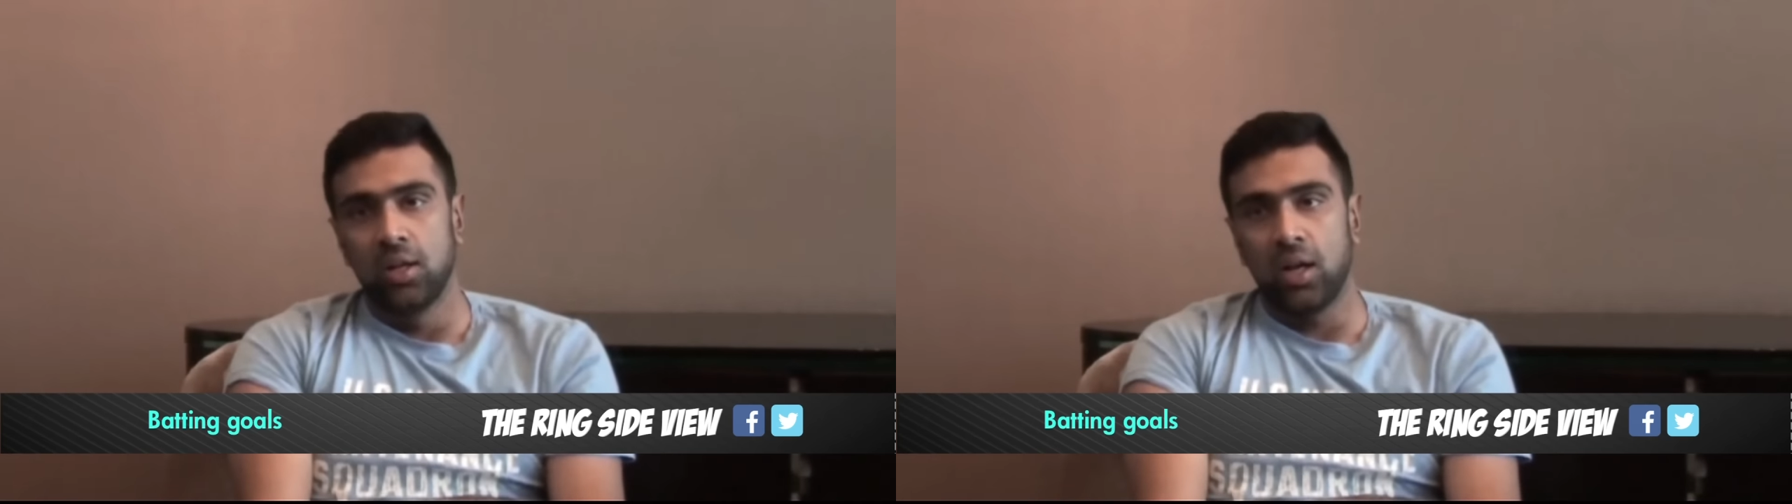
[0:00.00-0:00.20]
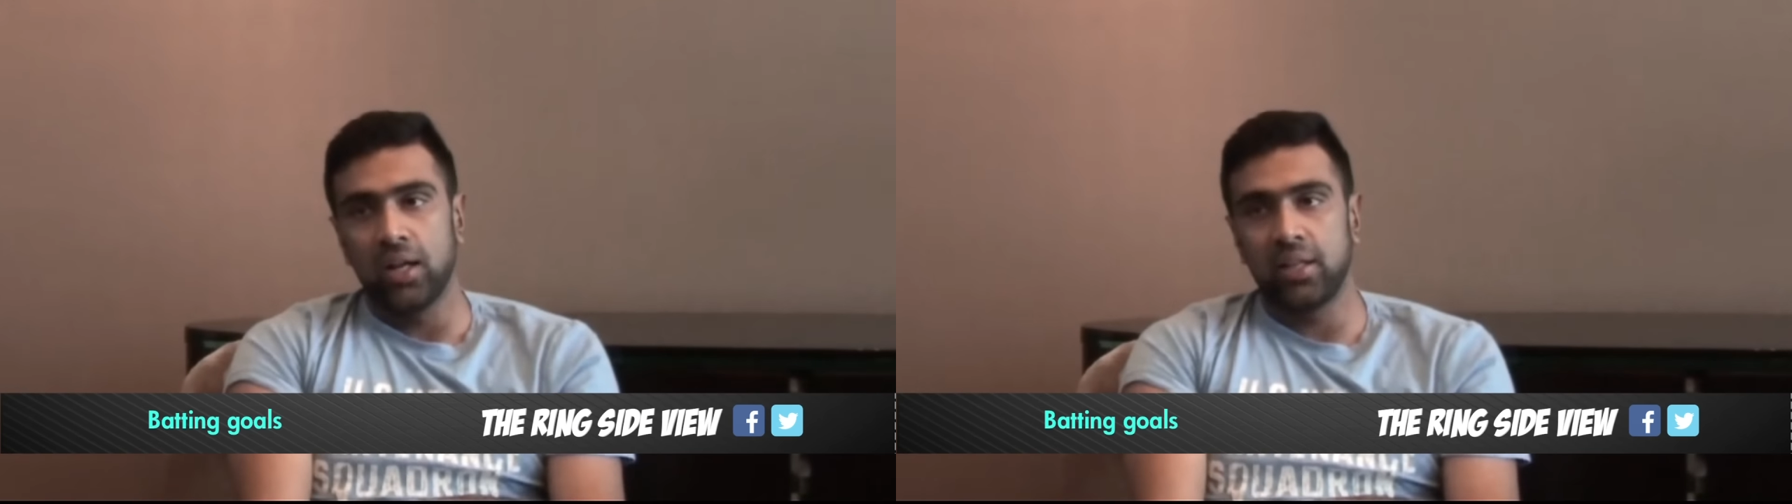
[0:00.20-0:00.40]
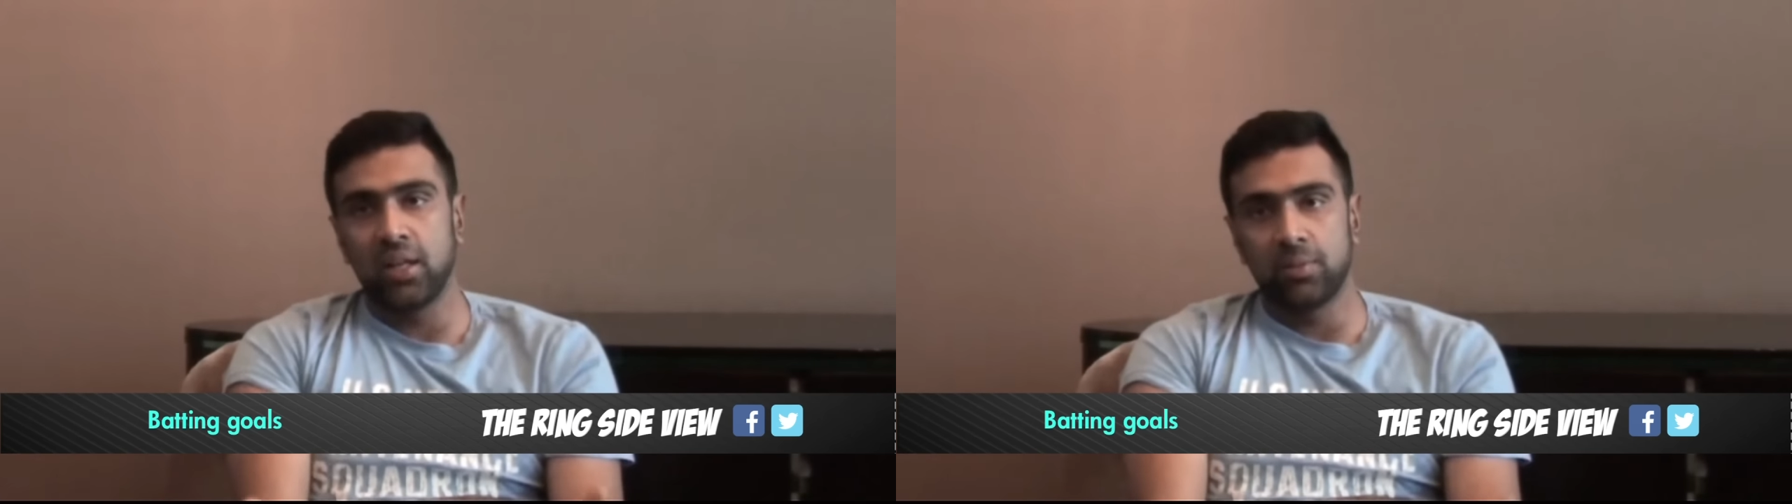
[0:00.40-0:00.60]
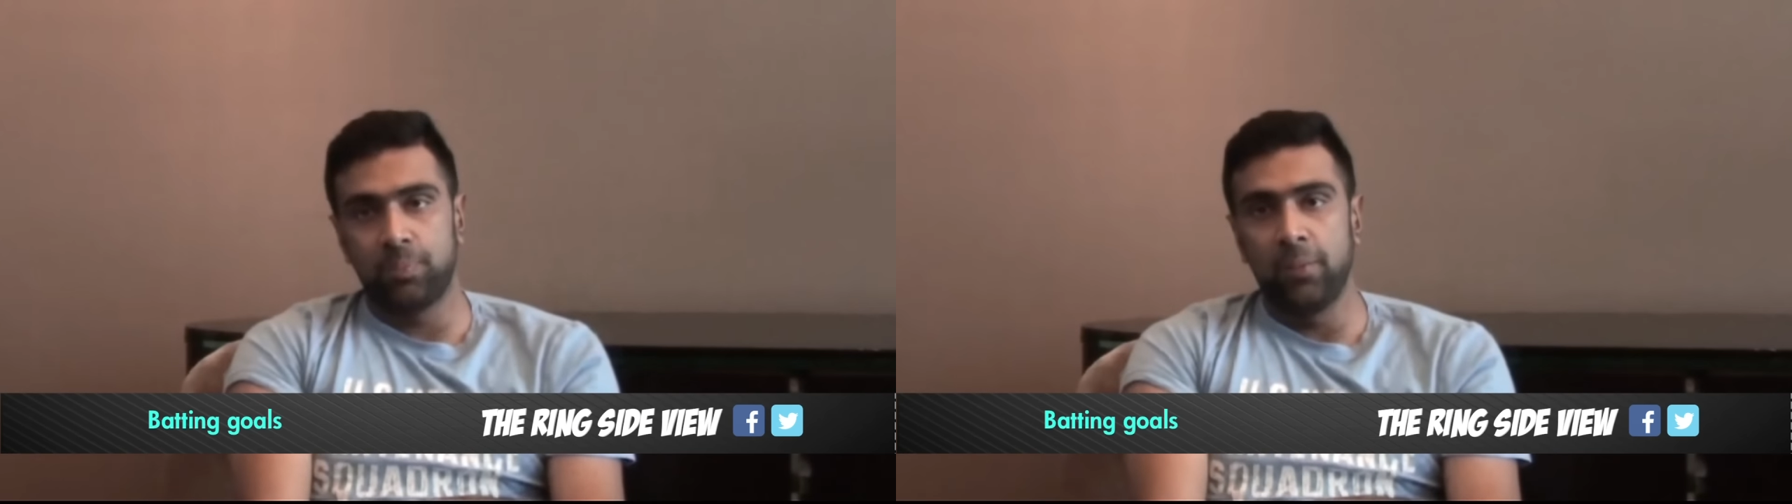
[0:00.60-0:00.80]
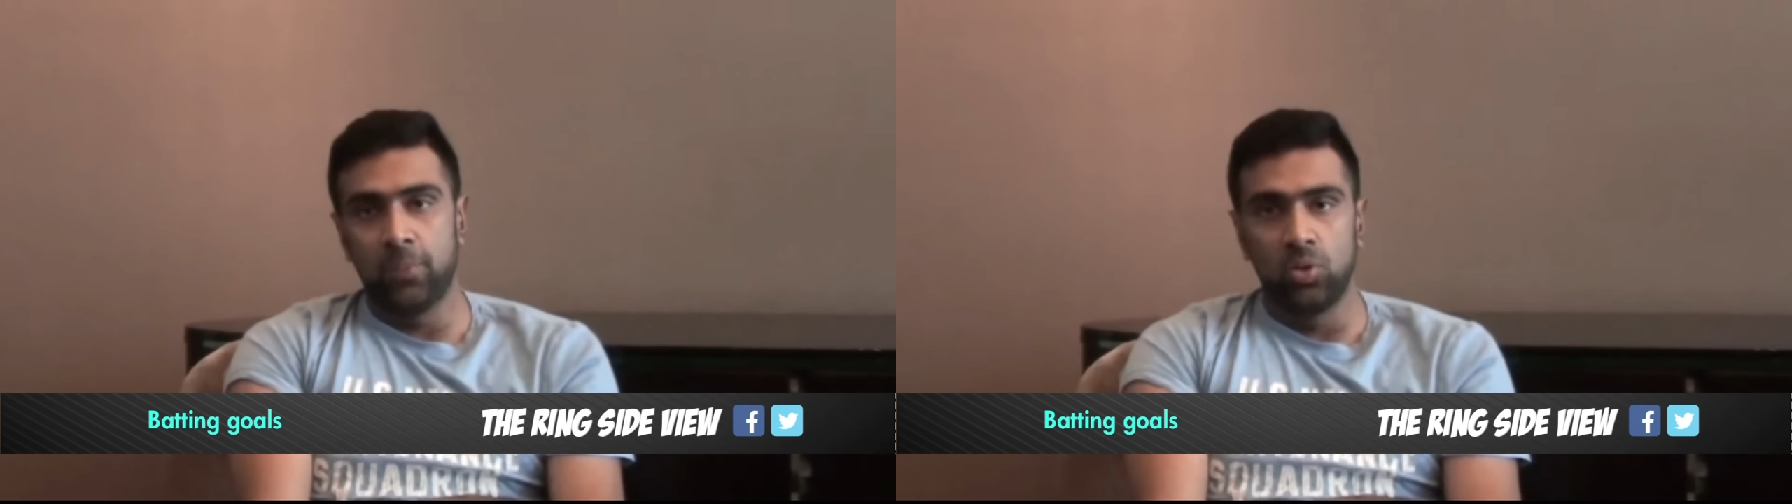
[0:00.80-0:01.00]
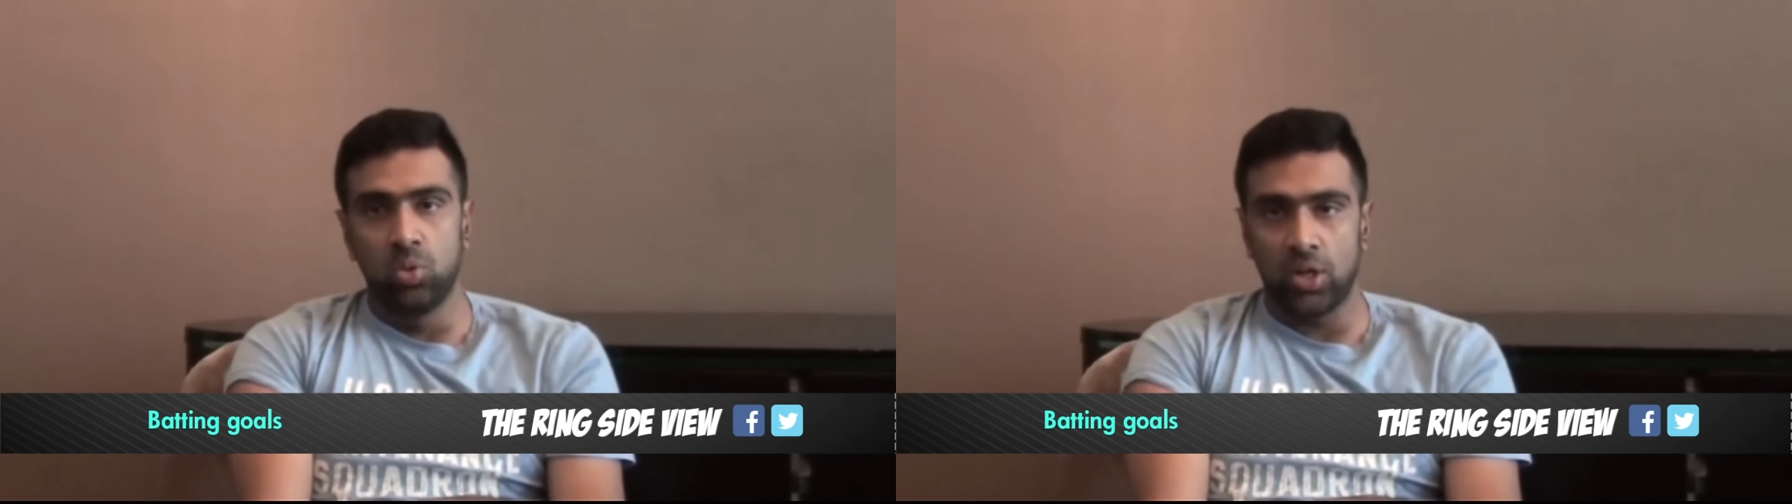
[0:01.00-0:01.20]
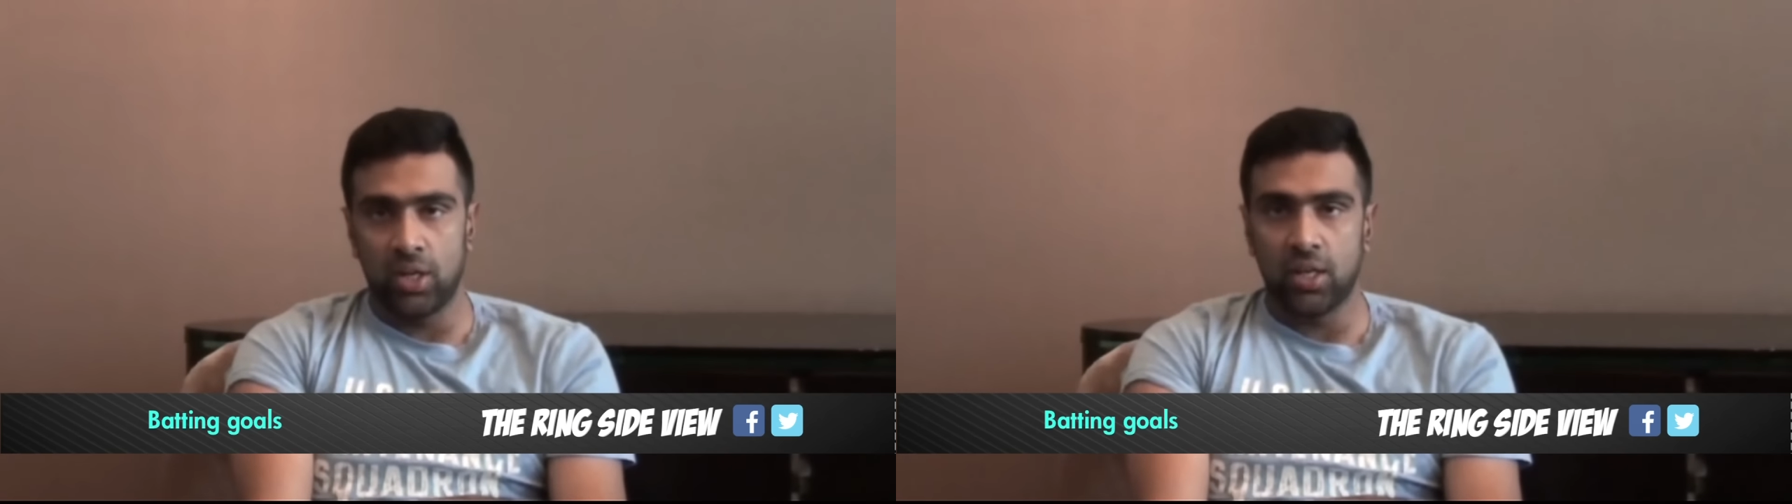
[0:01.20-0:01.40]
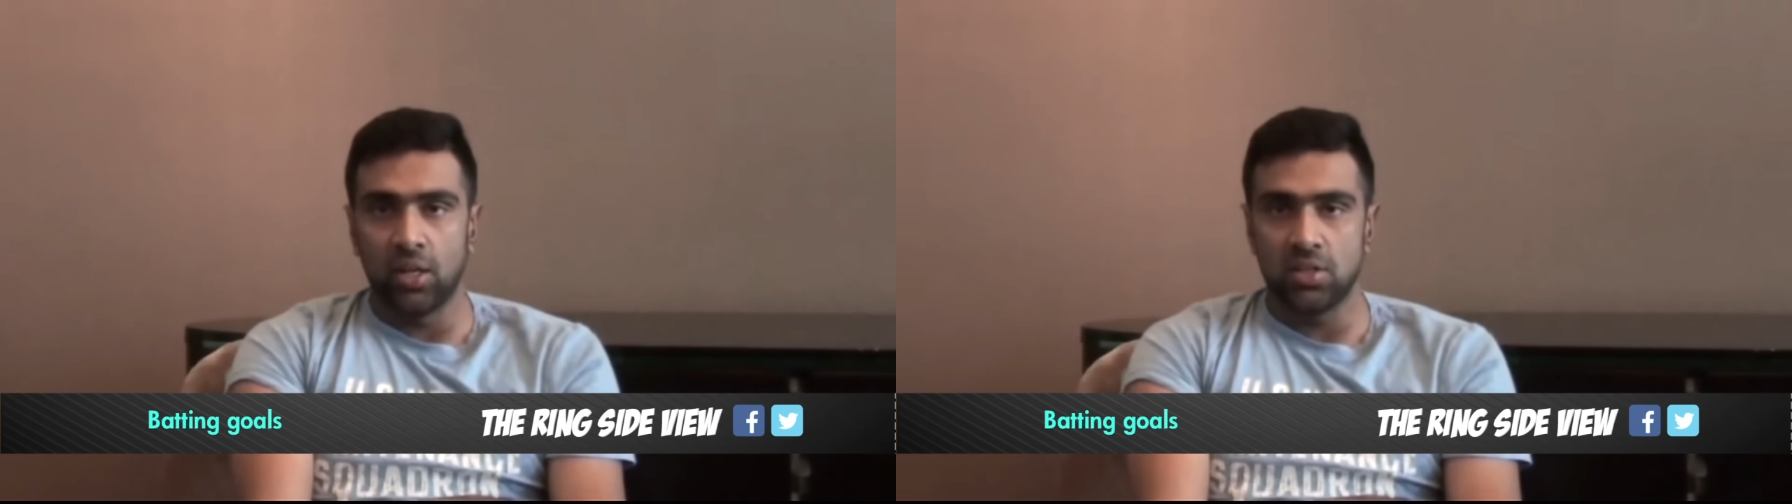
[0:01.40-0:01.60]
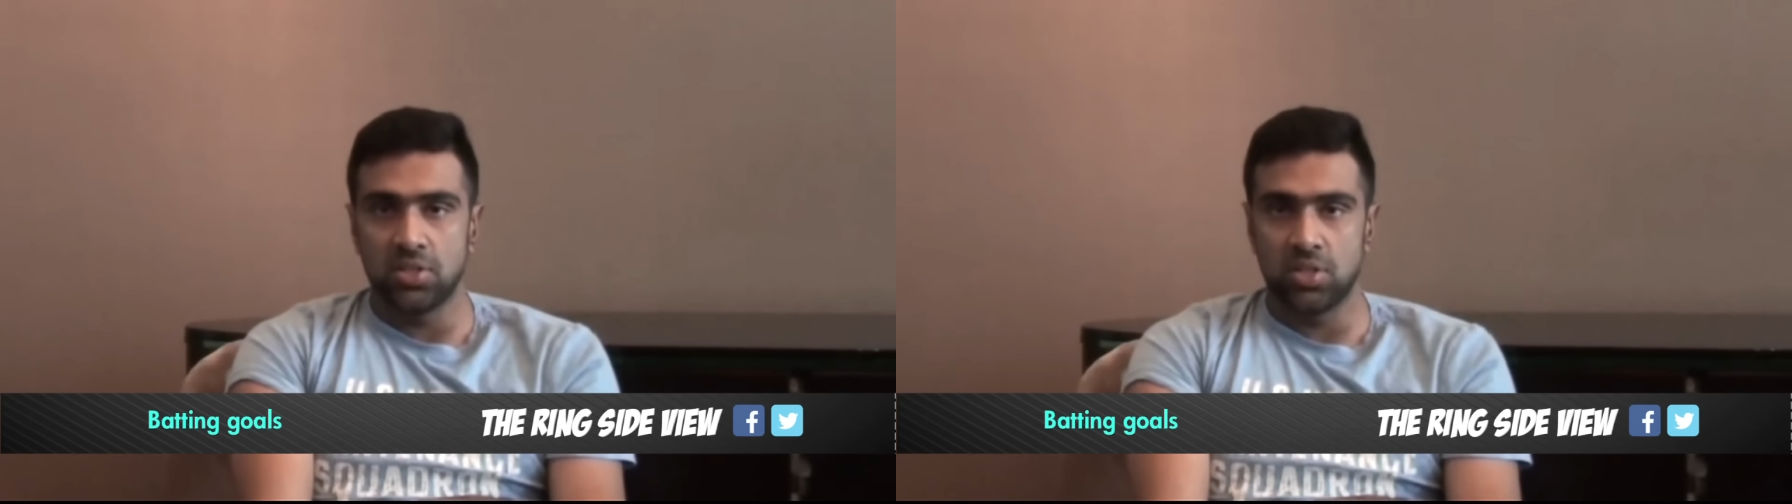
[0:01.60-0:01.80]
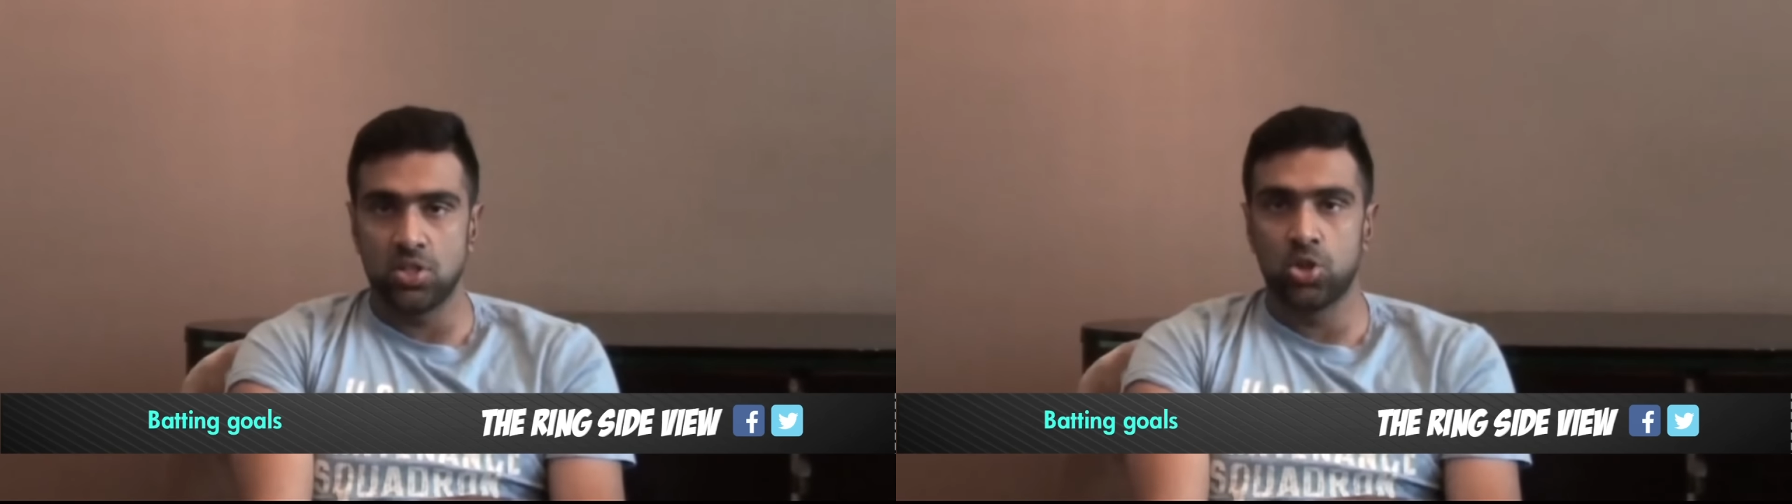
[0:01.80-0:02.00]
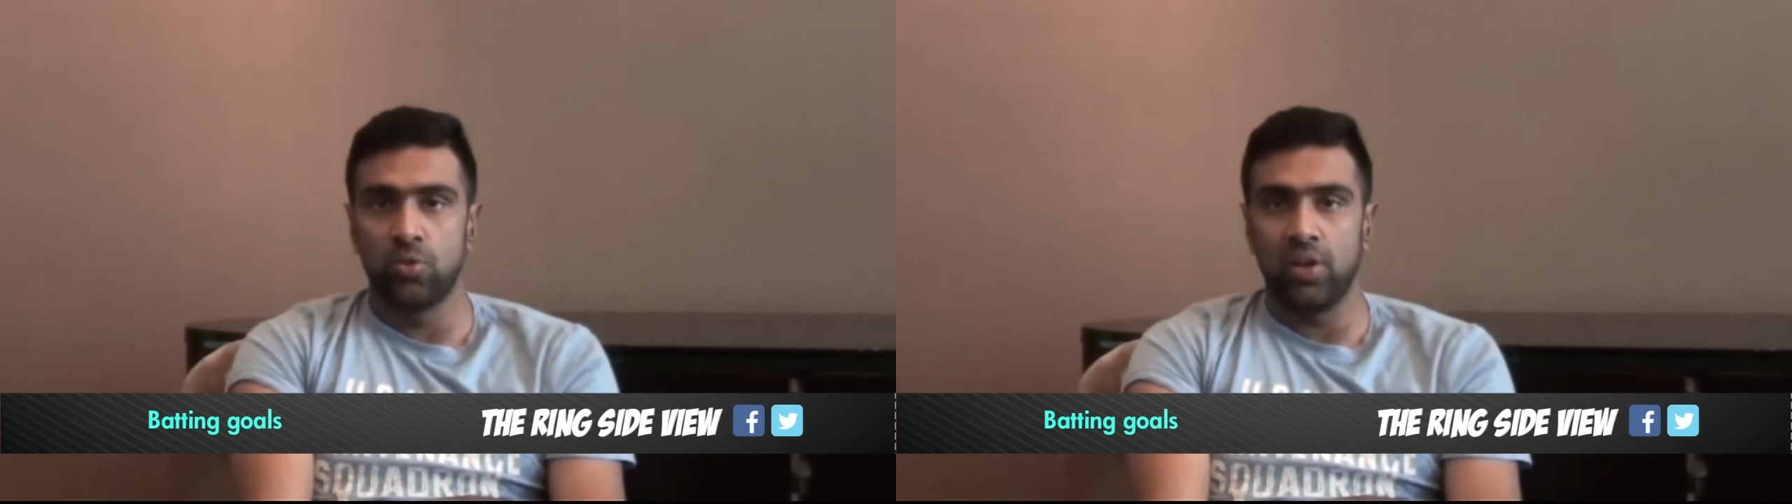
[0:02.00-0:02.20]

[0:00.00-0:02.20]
I think that people who are taking decisions should